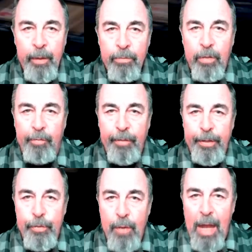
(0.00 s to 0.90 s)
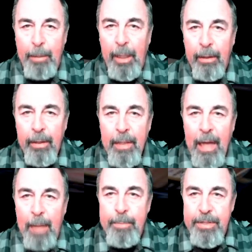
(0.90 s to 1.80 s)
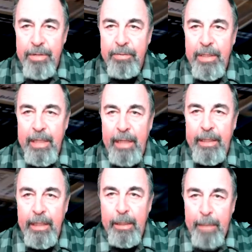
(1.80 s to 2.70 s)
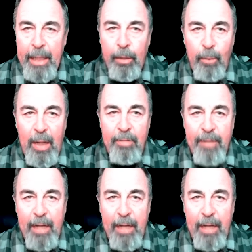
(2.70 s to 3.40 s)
So for the drama, I'm disconnecting the Maker Wi-Fi